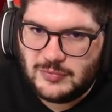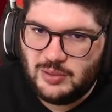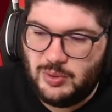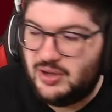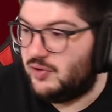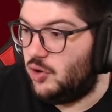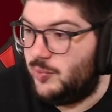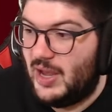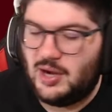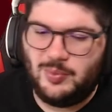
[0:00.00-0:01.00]
But you have no
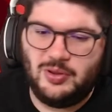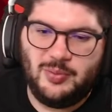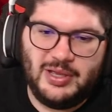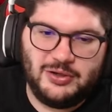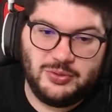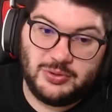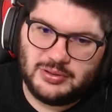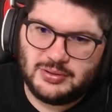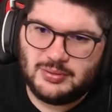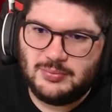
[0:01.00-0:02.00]
backup on the bench, which
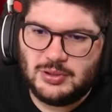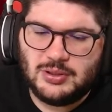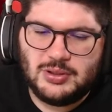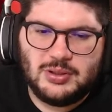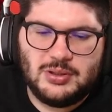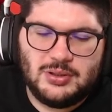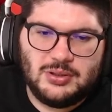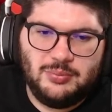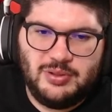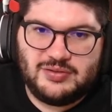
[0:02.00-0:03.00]
is
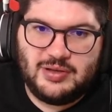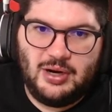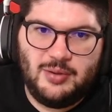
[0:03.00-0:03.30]
a bit scary.